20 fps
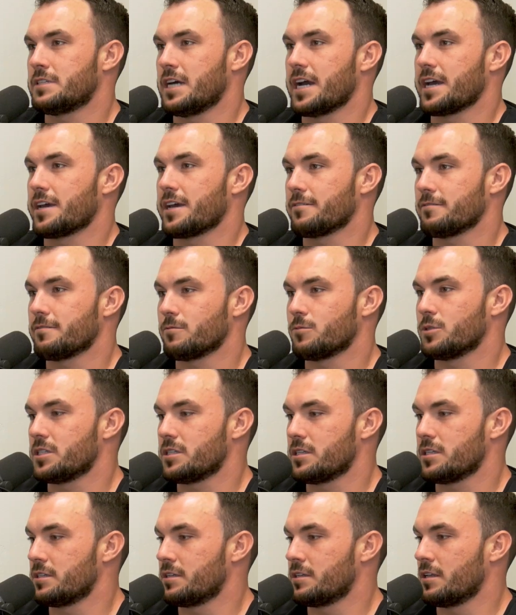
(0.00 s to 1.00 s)
diet.
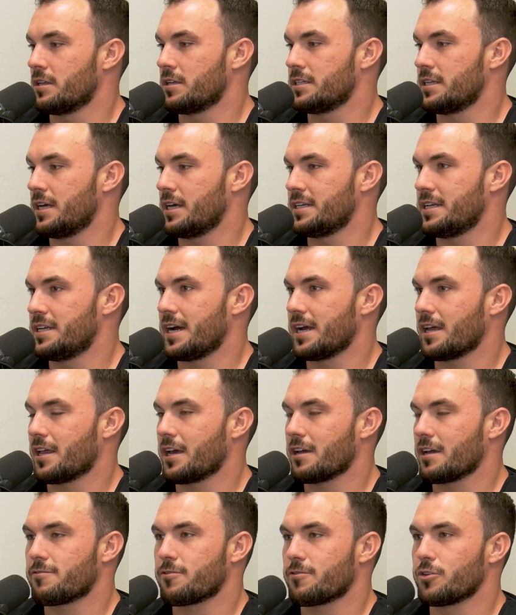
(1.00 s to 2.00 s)
What's a diet
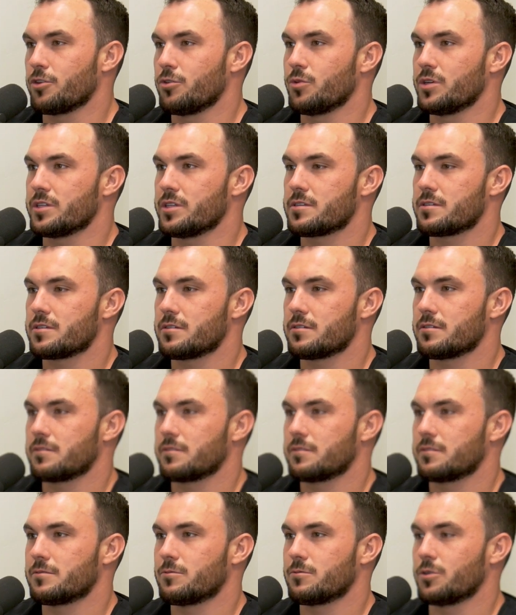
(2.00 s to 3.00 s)
like for you? What
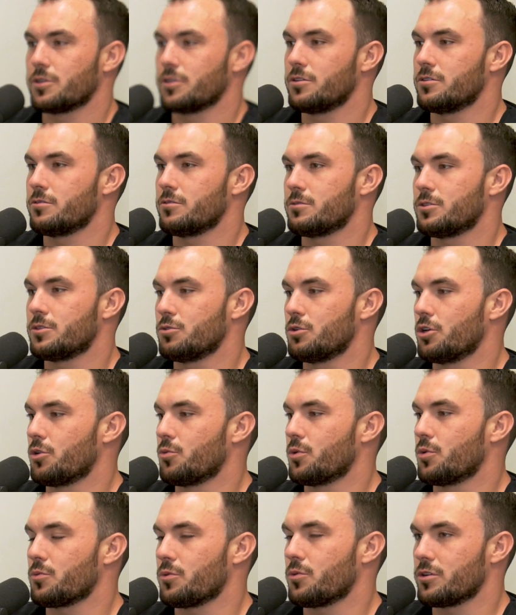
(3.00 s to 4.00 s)
do you do
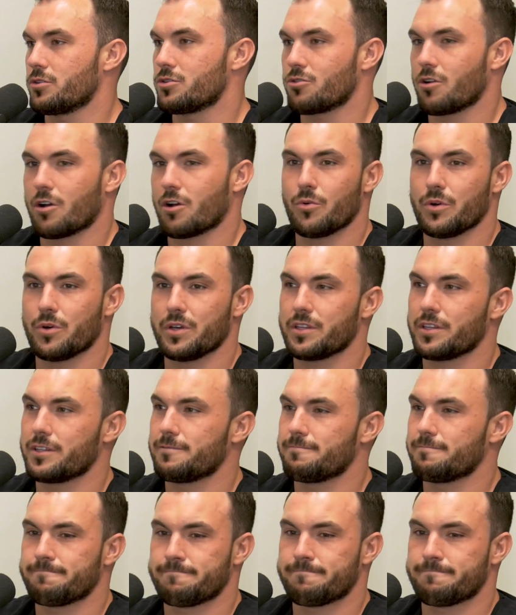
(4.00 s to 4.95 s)
good with? What do you struggle with?